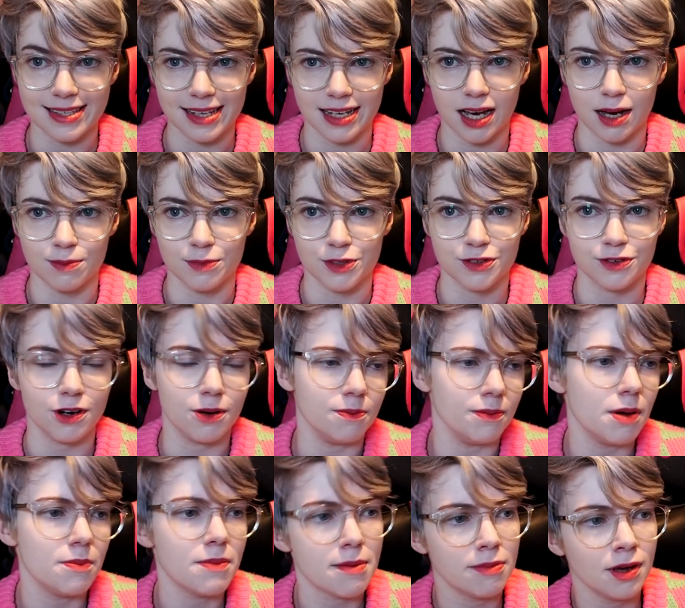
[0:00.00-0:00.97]
It comes
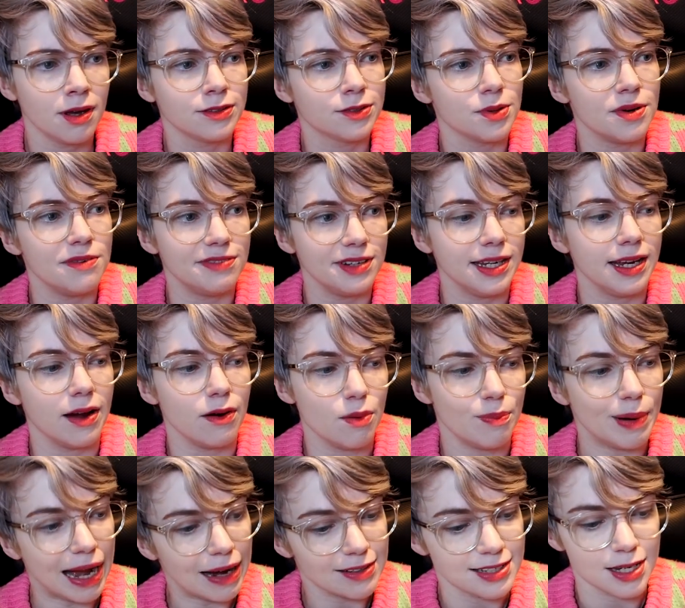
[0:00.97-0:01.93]
from, maybe I'll do a video
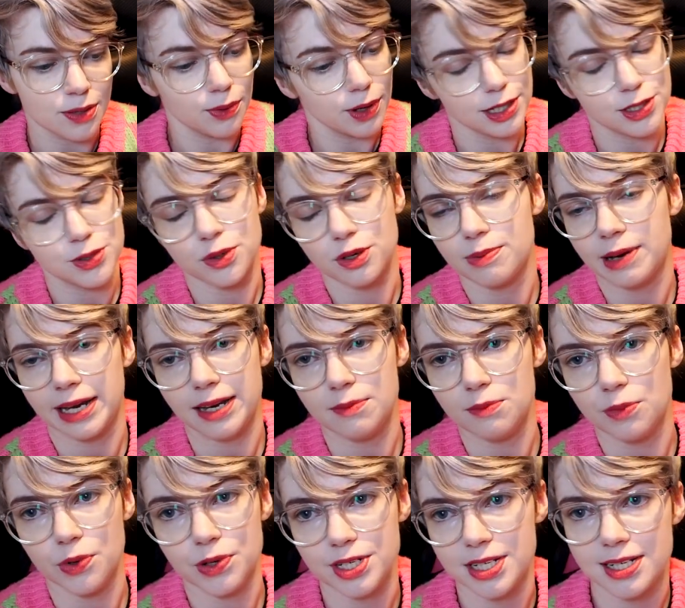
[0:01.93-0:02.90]
about it where I talk about it in
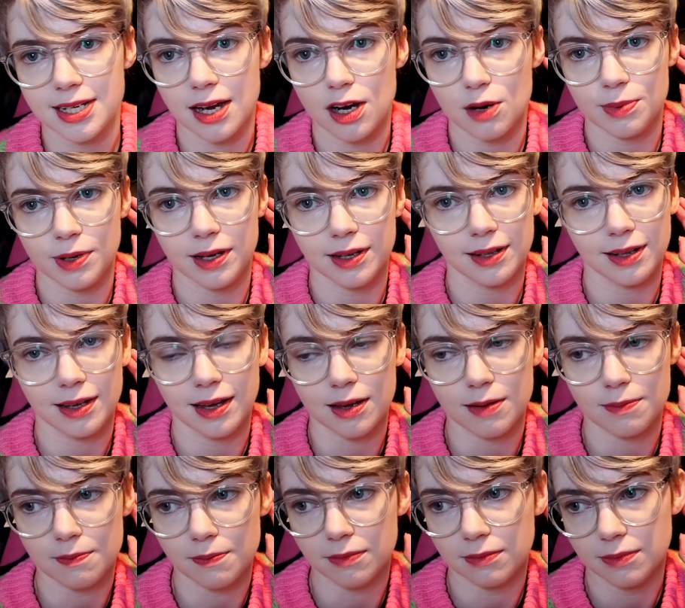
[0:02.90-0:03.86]
more detail, but
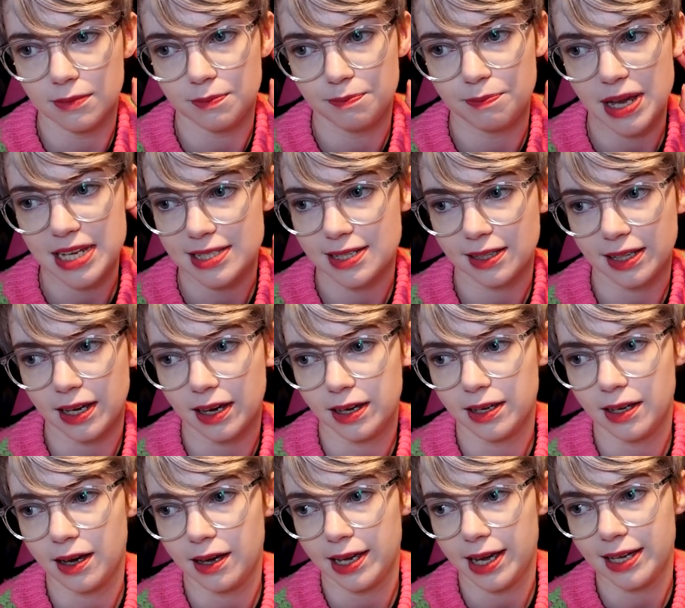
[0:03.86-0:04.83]
um, basically,
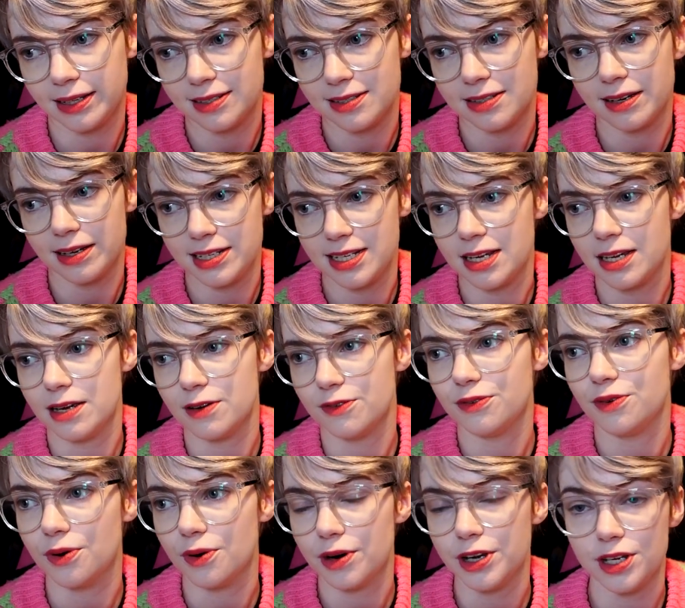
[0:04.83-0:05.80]
I, I, had this idea
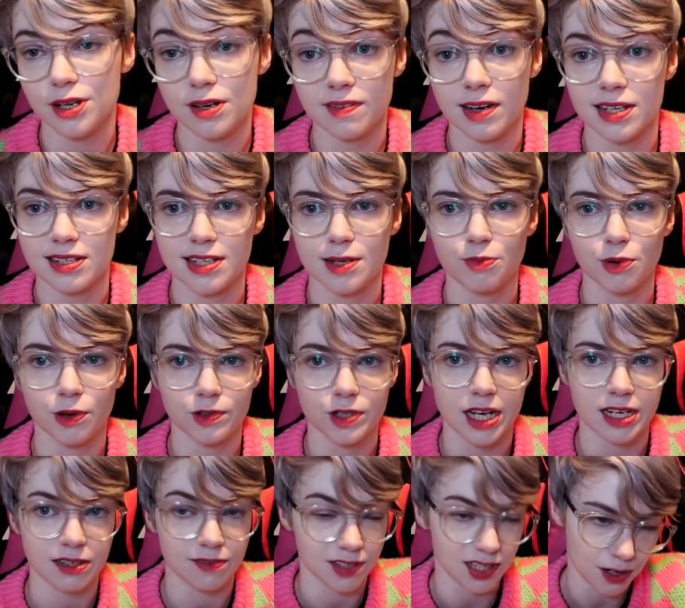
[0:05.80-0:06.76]
for a university
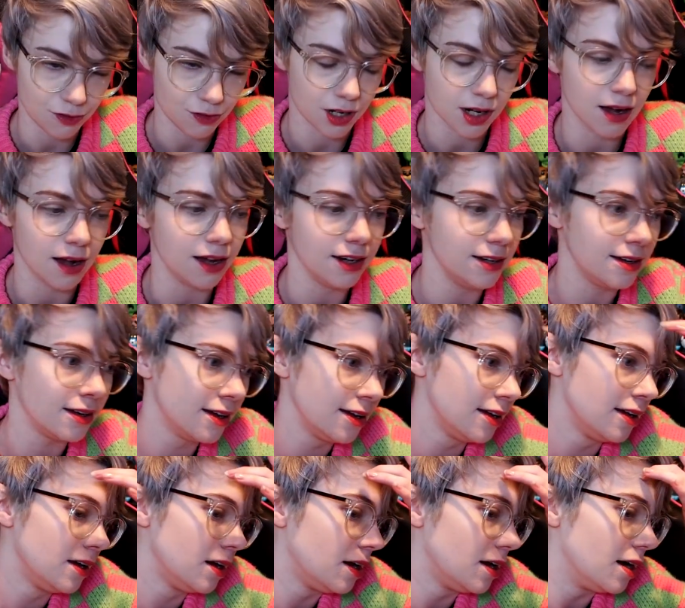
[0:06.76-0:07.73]
project of a different kind.
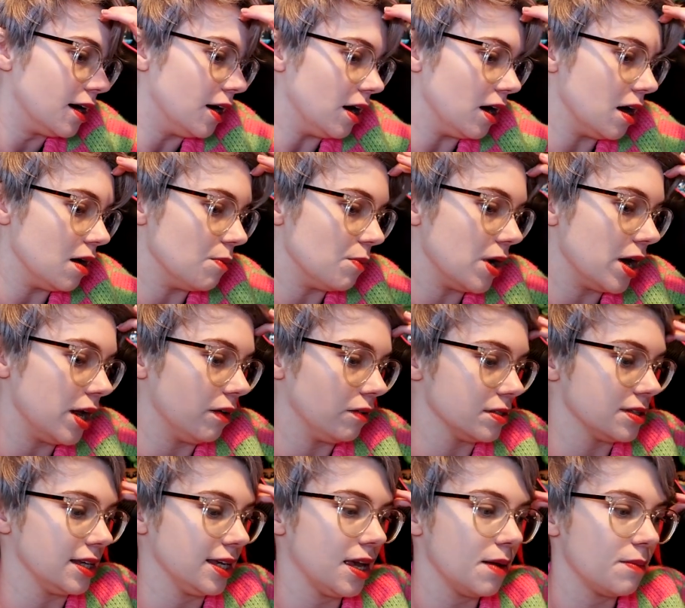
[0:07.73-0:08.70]
Um, and I
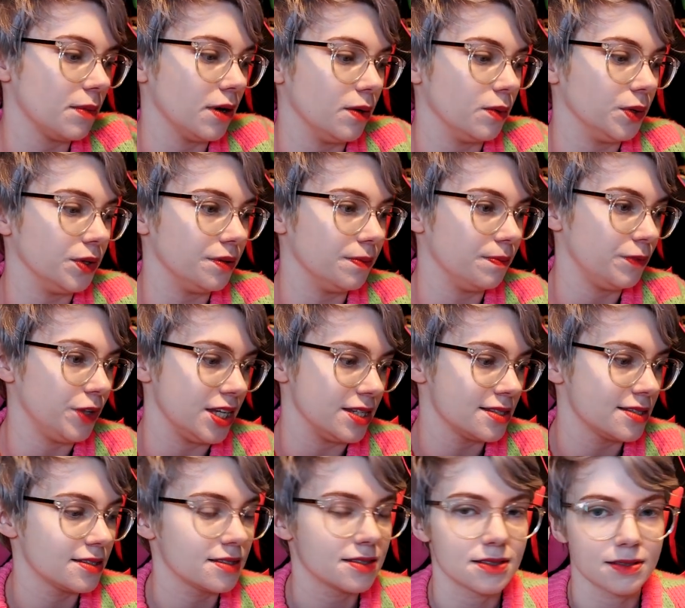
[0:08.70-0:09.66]
was like, yep, I want
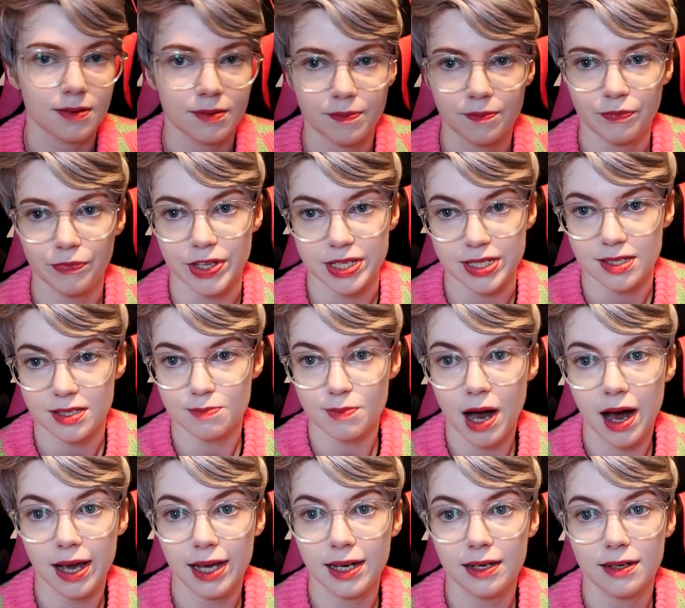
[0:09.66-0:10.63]
this. This is
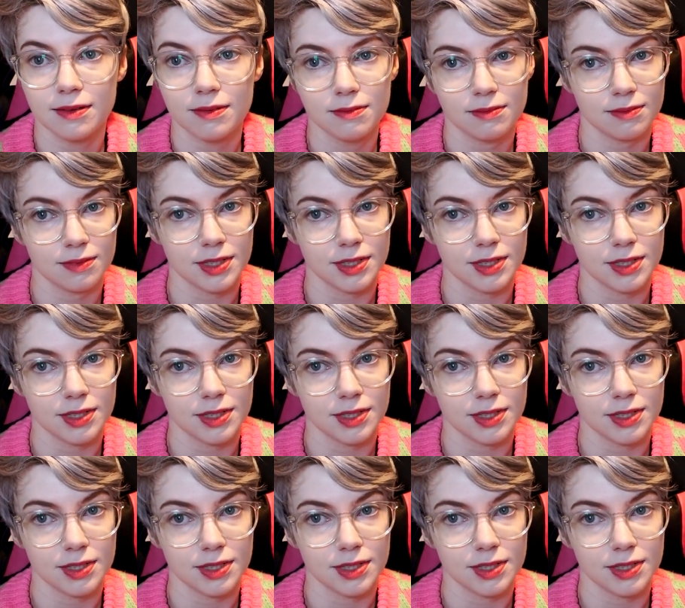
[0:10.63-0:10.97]
mine.